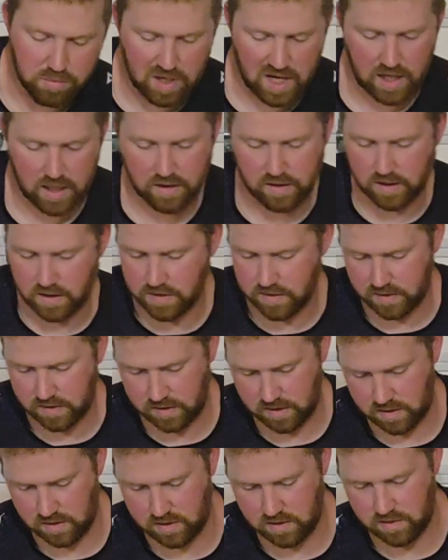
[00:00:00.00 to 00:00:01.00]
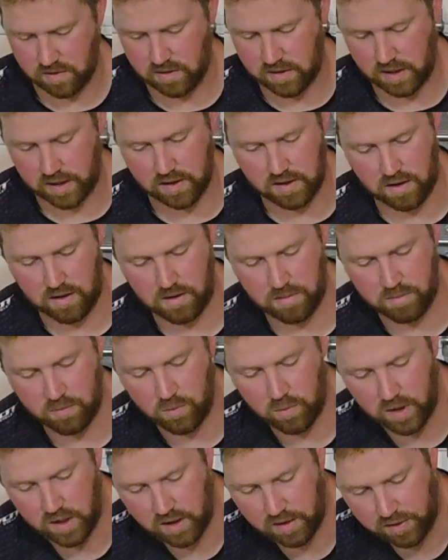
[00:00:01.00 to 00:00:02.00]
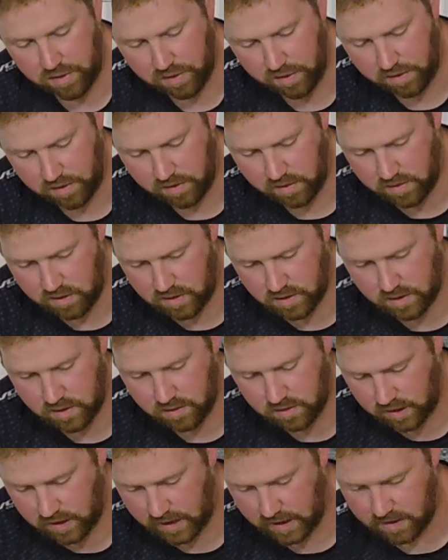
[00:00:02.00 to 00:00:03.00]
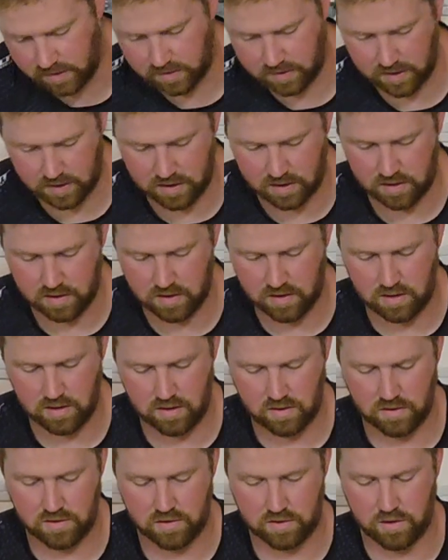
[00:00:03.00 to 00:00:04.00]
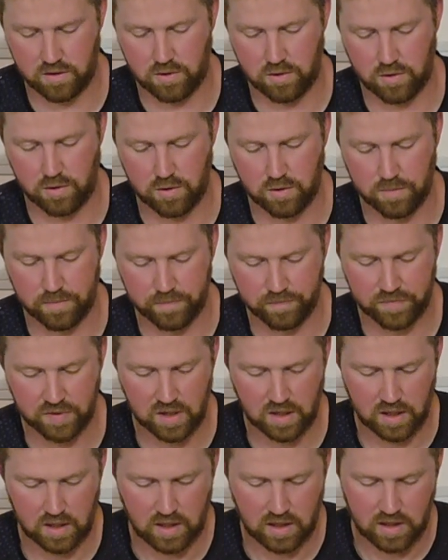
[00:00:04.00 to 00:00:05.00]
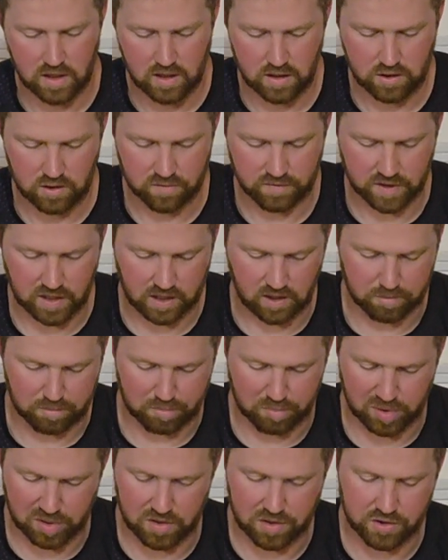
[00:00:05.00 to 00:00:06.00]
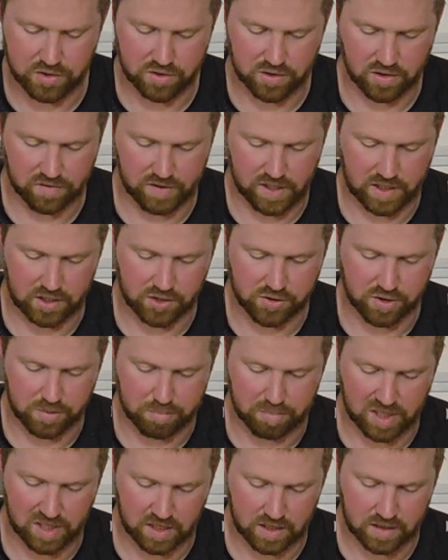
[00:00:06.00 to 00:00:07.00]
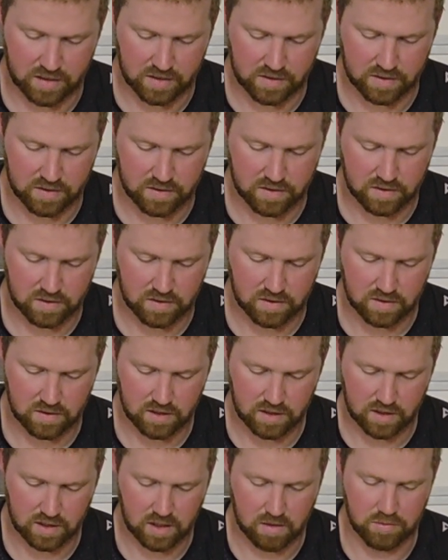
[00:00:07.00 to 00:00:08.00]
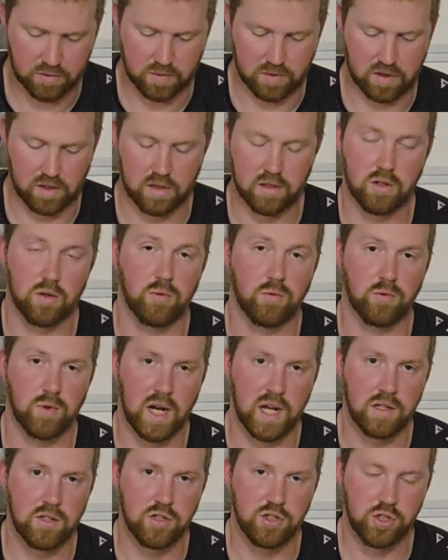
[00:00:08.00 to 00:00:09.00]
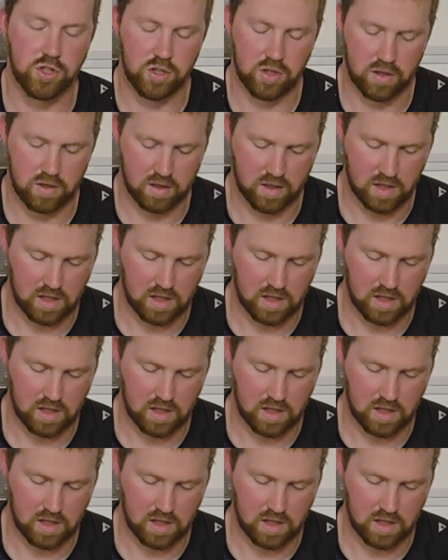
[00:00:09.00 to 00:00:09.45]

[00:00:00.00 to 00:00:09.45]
you buy these, they come with a little kit. So you've got a bunch of extra pins. It comes with a little wrench